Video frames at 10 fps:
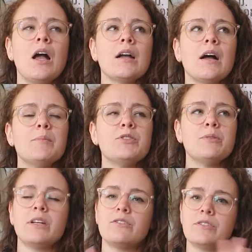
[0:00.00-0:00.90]
come to
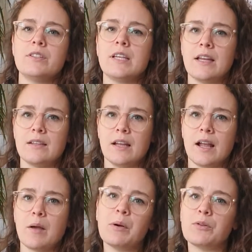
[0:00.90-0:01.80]
an
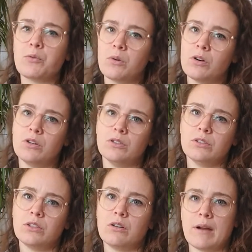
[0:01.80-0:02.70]
understanding about the world
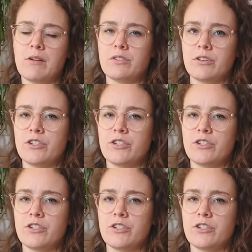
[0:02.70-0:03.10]
around her.